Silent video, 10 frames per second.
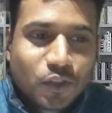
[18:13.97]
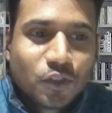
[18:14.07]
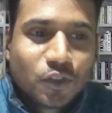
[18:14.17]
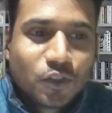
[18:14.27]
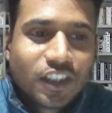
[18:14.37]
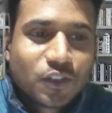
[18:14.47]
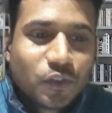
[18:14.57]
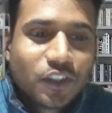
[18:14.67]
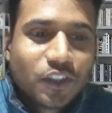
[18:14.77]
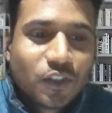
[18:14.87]
So
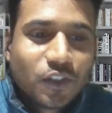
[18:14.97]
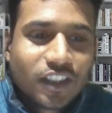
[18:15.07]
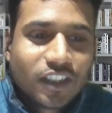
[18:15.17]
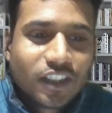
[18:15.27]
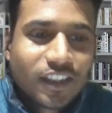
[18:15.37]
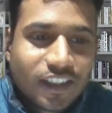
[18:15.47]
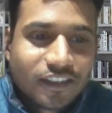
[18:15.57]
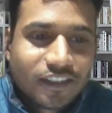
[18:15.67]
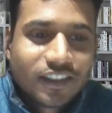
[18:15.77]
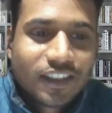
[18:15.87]
we know,
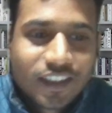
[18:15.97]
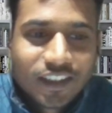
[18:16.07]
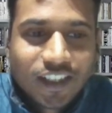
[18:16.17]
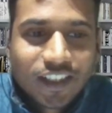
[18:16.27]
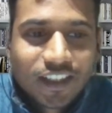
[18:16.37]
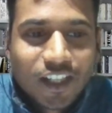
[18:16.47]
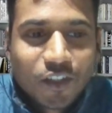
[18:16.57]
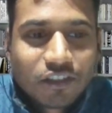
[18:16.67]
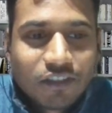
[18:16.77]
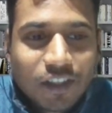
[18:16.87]
yeah,
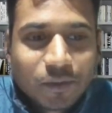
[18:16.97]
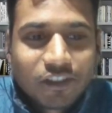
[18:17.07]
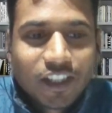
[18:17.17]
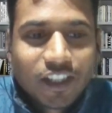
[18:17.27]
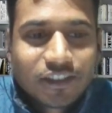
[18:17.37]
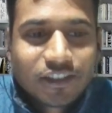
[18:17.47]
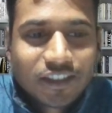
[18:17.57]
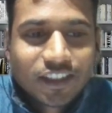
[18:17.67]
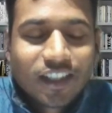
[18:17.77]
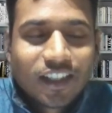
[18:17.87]
Gotwami, vice
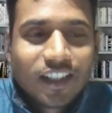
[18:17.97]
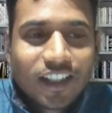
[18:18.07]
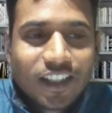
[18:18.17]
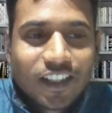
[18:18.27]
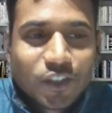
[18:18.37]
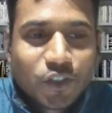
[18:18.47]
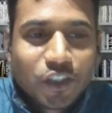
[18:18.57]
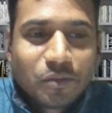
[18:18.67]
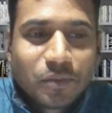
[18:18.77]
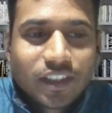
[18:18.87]
versa. So it
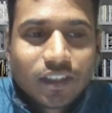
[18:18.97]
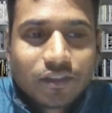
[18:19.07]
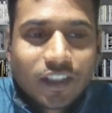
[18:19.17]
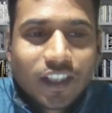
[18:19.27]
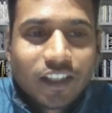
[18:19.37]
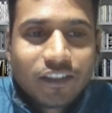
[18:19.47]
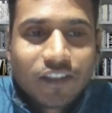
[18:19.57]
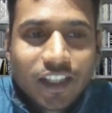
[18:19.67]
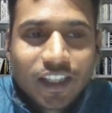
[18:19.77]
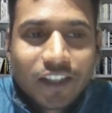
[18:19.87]
means if
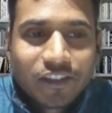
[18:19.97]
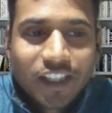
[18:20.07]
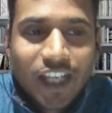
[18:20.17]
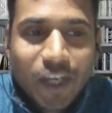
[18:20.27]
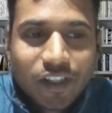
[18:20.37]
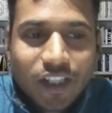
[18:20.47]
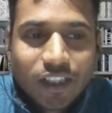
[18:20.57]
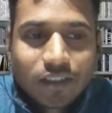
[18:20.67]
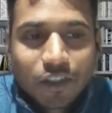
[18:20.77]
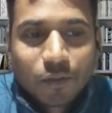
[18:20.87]
we have a
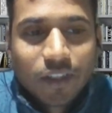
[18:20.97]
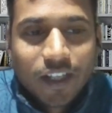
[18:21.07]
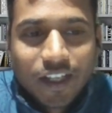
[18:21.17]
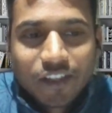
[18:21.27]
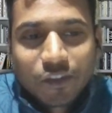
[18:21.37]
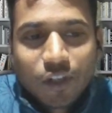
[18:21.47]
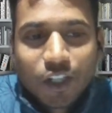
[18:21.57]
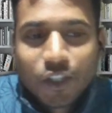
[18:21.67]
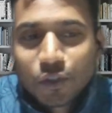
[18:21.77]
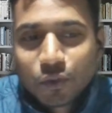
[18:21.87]
transformer and we
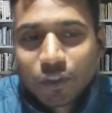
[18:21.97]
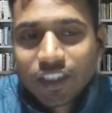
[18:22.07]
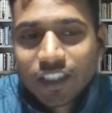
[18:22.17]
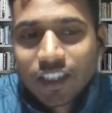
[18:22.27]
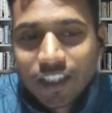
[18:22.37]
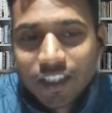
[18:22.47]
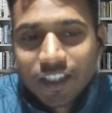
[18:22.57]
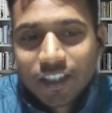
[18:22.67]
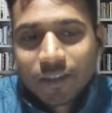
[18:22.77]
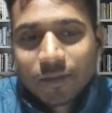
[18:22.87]
want to
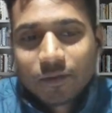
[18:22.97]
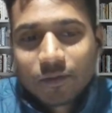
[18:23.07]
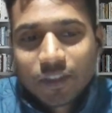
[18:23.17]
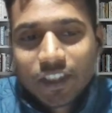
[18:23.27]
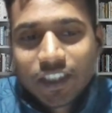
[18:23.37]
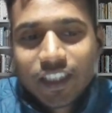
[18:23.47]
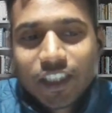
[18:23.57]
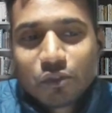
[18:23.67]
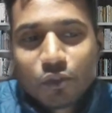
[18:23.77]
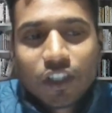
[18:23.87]
increase
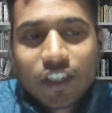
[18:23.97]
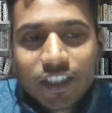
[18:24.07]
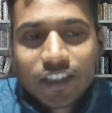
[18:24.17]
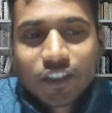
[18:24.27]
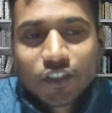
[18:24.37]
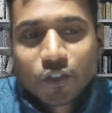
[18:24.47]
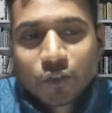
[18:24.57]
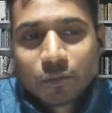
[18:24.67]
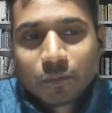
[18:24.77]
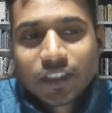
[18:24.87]
voltage, so
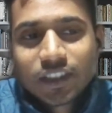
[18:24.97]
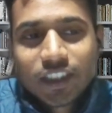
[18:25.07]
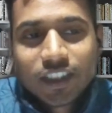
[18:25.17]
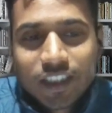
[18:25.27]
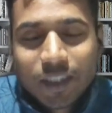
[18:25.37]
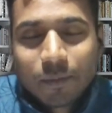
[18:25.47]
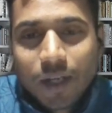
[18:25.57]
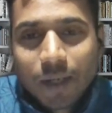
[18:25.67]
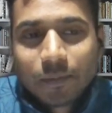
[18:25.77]
means step up.